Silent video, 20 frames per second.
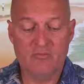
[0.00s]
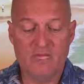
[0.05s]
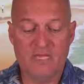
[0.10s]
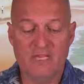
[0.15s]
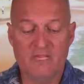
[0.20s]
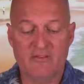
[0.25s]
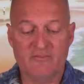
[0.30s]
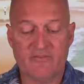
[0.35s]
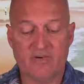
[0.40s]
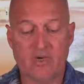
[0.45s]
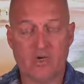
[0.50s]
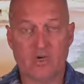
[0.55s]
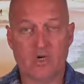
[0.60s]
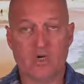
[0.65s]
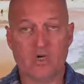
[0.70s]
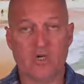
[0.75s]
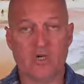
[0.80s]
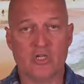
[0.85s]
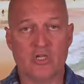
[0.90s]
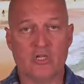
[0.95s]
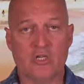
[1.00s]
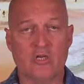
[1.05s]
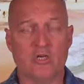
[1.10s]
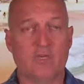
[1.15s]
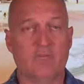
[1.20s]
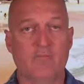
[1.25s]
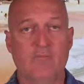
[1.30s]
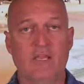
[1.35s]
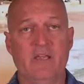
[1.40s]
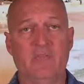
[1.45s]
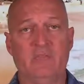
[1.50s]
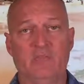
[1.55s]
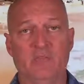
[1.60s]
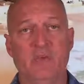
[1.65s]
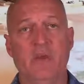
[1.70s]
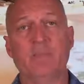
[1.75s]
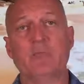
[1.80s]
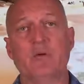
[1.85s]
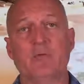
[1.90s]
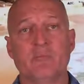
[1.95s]
may have heard, or may
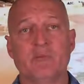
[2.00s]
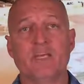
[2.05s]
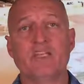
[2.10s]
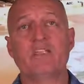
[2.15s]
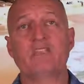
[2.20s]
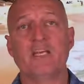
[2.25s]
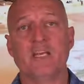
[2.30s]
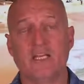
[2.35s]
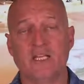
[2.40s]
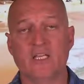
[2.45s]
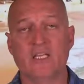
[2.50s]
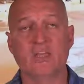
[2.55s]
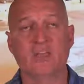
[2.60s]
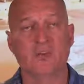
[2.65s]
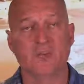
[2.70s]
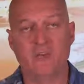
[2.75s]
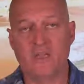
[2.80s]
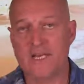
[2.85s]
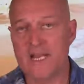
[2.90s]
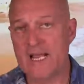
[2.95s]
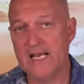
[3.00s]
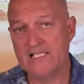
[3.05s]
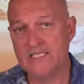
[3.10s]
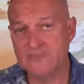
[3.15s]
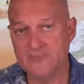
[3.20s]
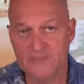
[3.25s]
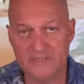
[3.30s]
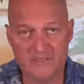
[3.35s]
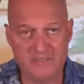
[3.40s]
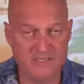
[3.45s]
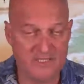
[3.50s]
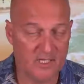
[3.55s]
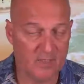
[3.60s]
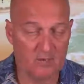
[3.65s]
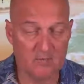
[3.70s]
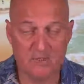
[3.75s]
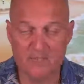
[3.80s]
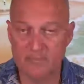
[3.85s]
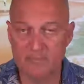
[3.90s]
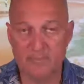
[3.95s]
remember me telling you that Aspen is the
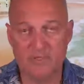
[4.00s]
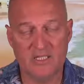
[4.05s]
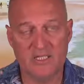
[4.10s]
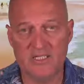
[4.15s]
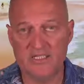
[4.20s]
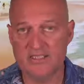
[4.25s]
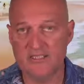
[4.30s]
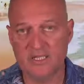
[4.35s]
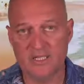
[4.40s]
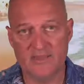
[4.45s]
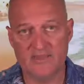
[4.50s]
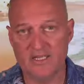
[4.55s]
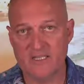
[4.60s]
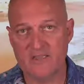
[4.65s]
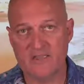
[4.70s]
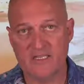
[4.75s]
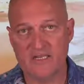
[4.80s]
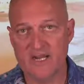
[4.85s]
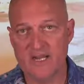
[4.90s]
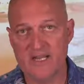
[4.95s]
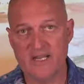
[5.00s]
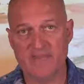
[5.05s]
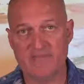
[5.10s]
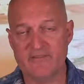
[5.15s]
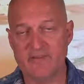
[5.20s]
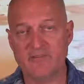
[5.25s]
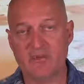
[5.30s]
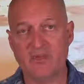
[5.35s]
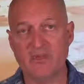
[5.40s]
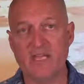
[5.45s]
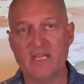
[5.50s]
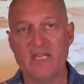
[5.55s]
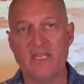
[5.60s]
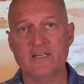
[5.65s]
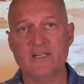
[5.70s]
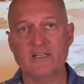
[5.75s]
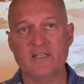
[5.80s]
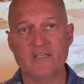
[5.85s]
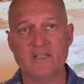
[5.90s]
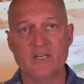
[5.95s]
only place I think that I have ever
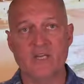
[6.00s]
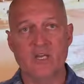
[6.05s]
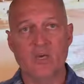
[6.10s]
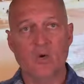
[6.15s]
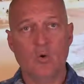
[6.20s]
landed